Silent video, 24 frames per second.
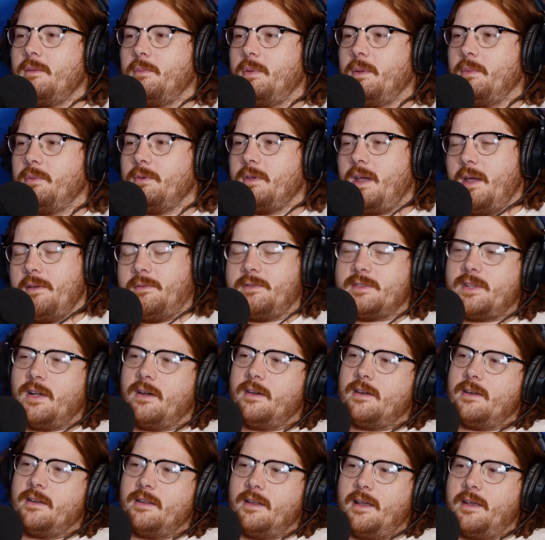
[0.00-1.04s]
People, I saw
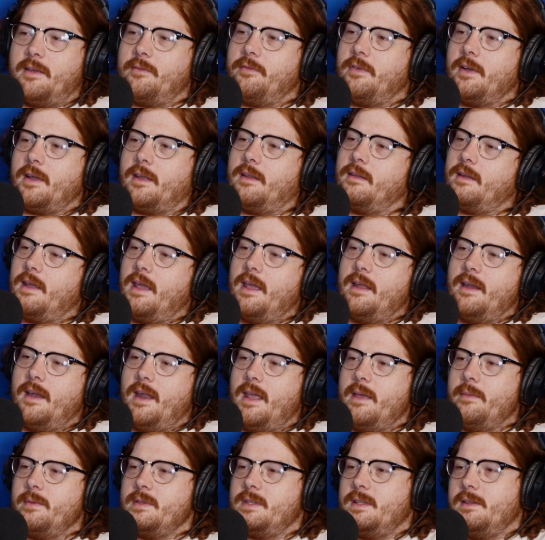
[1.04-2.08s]
it on like fucking in an
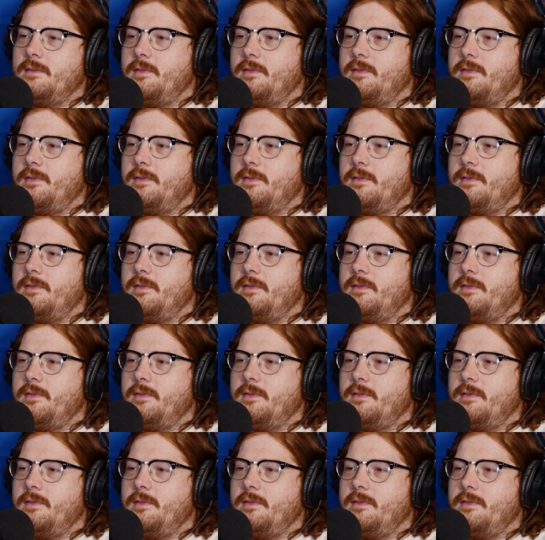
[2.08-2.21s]
ABC